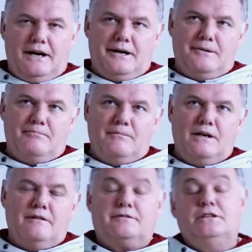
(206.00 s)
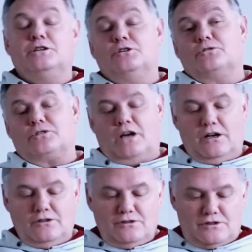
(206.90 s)
lifting your
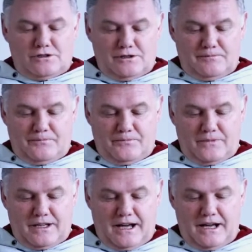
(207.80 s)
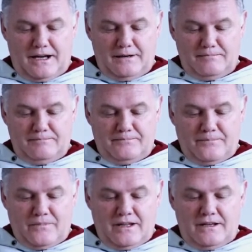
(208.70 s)
nose
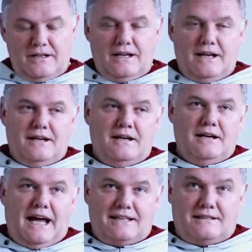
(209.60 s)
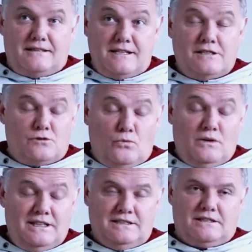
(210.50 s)
at this
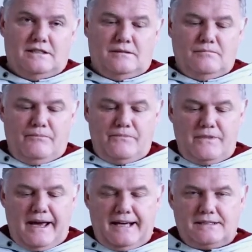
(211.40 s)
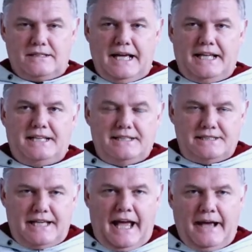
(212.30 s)
wisdom, that it
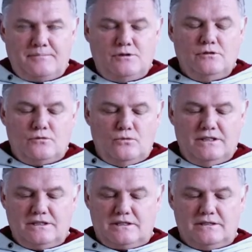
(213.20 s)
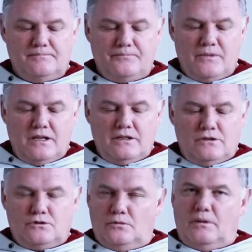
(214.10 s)
is absolute wisdom
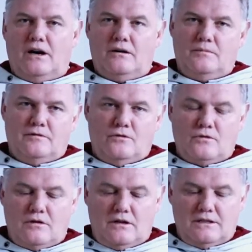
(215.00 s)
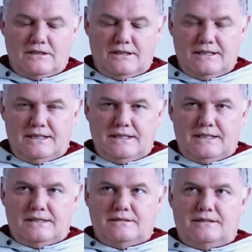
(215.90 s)
to bow before God,
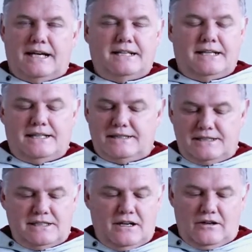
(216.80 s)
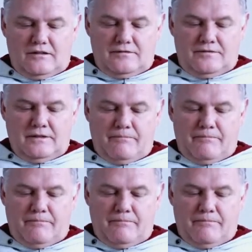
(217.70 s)
then in itself,